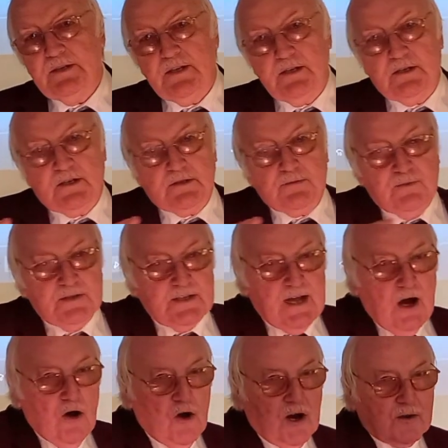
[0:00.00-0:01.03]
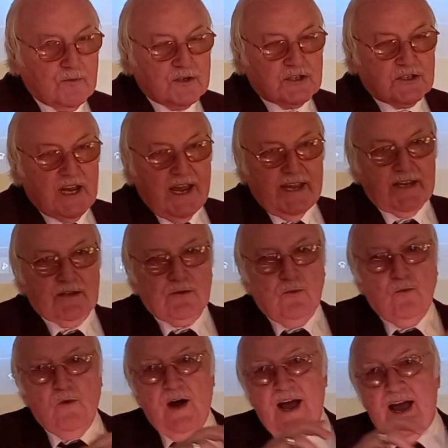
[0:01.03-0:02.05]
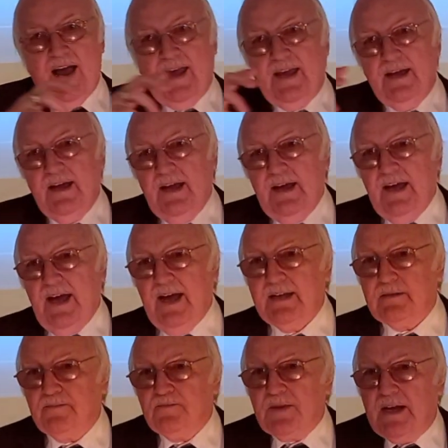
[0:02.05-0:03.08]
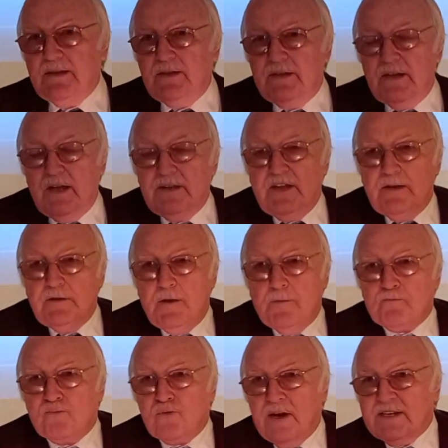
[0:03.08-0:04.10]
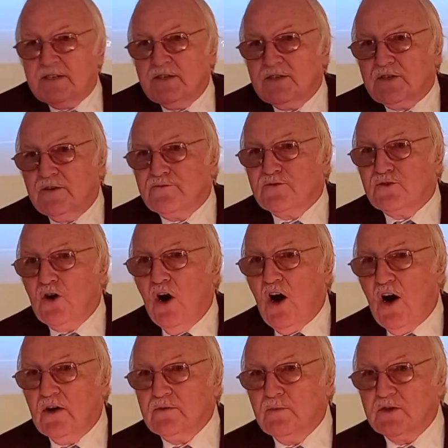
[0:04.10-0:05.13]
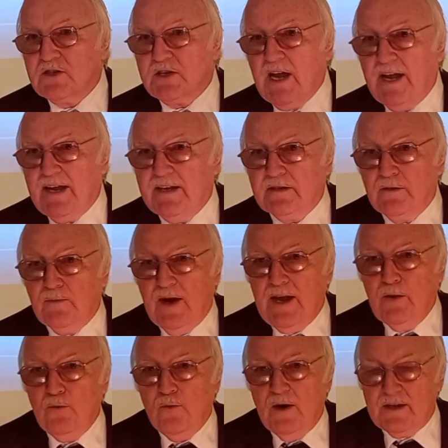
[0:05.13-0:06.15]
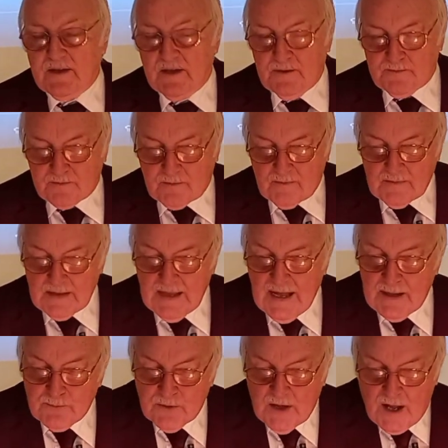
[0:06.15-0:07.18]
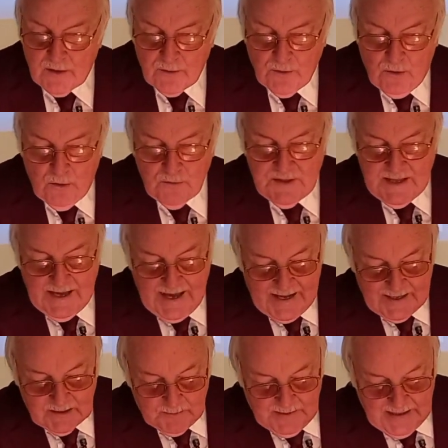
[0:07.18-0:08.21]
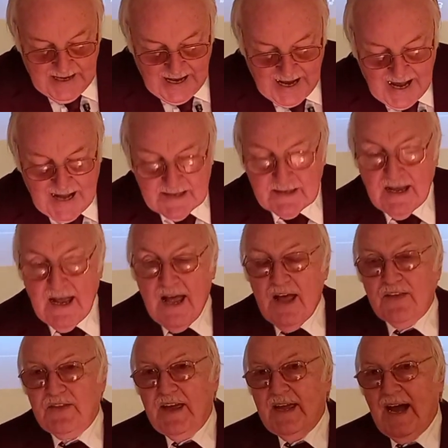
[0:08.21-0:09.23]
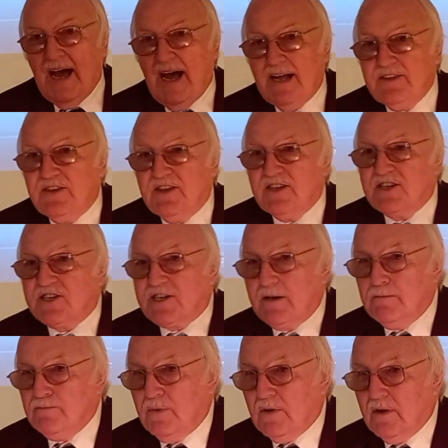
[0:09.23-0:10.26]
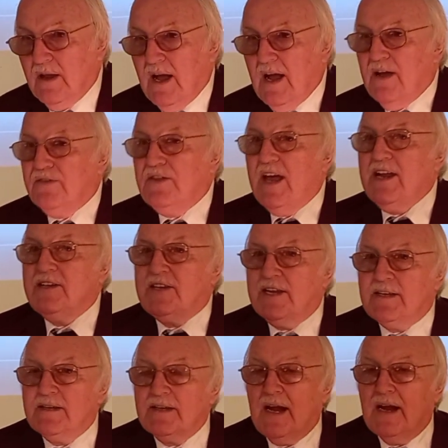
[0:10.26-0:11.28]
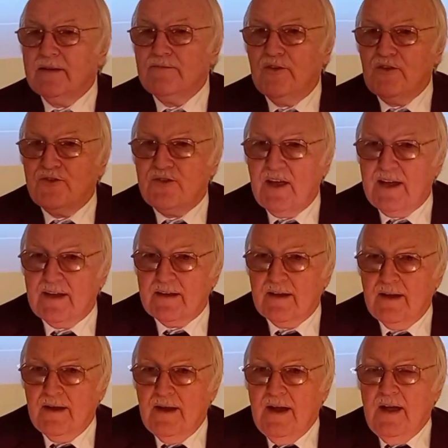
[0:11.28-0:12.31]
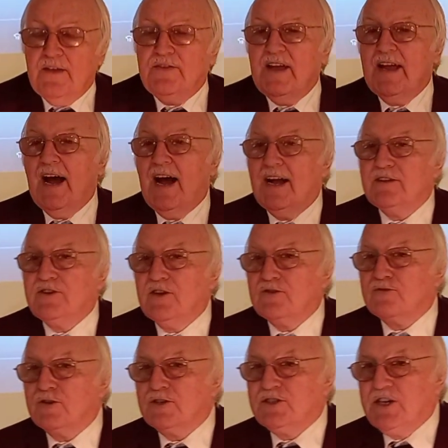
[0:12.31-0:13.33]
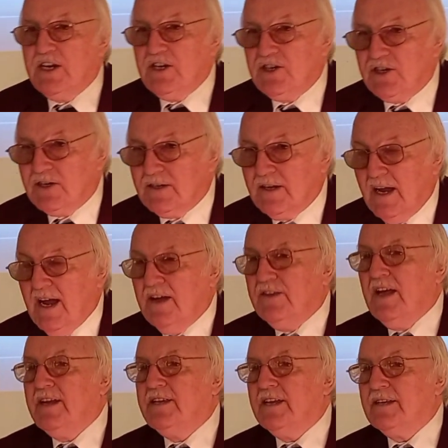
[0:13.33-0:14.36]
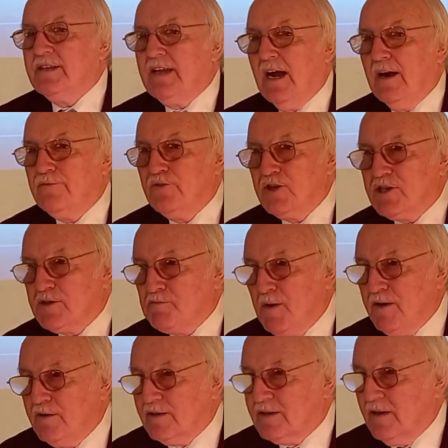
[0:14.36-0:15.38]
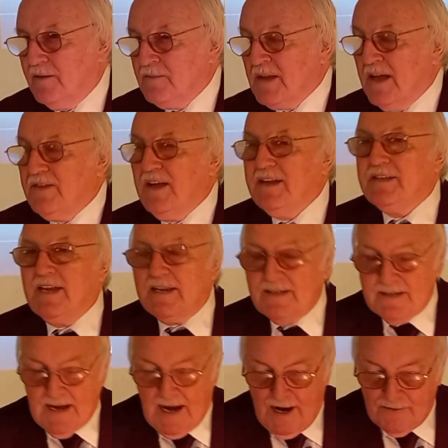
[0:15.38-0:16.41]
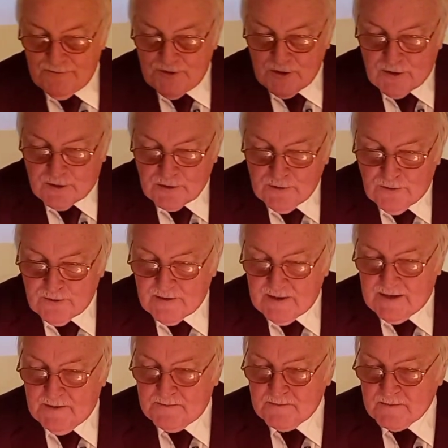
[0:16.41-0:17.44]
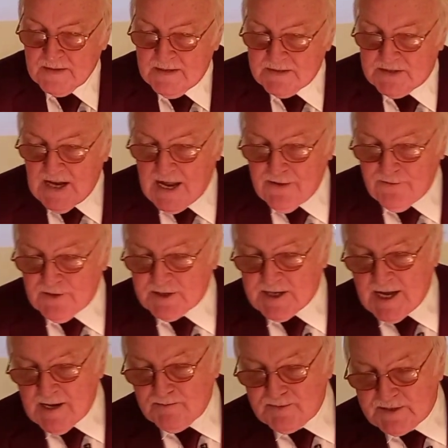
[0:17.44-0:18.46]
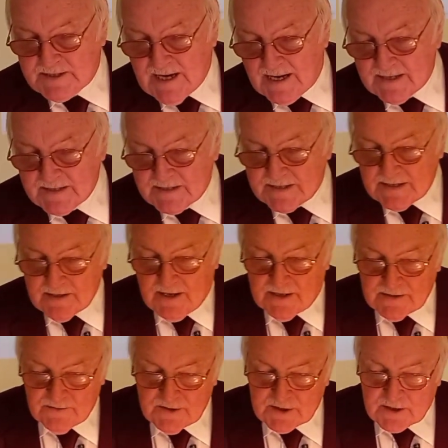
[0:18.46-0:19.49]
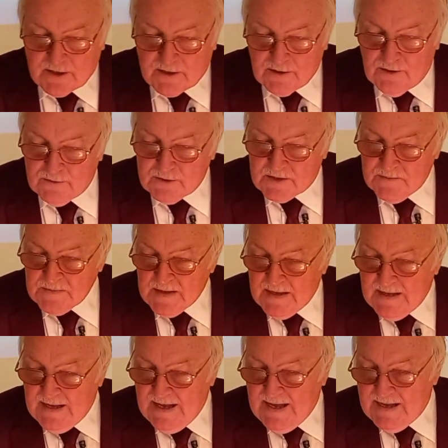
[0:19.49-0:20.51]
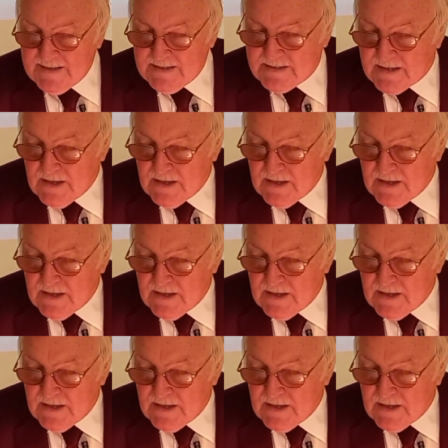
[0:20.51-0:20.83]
the ark was taken away, the presence of God was taken away with it. And although the enemy had the symbol, they didn't have the thing. They had the tradition. They didn't have the spirit. They didn't have the glory. David came dancing out of his clothes, and